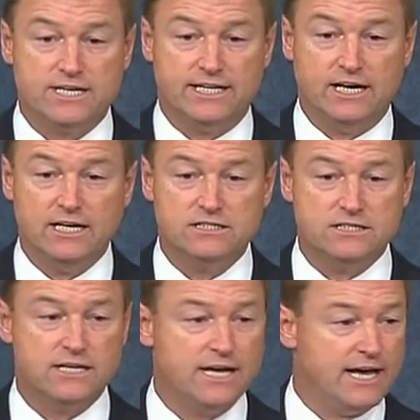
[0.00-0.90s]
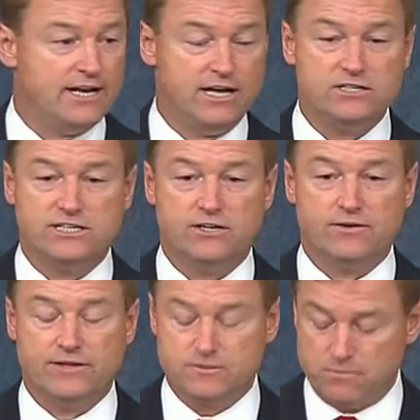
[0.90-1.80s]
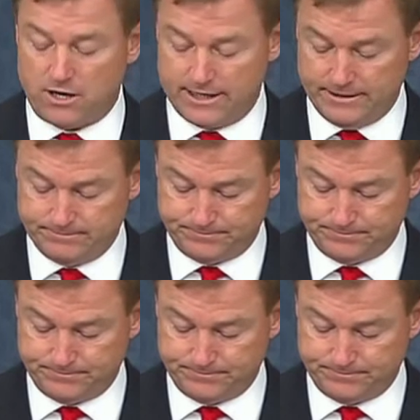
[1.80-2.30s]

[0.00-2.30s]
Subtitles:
us and us here in this body.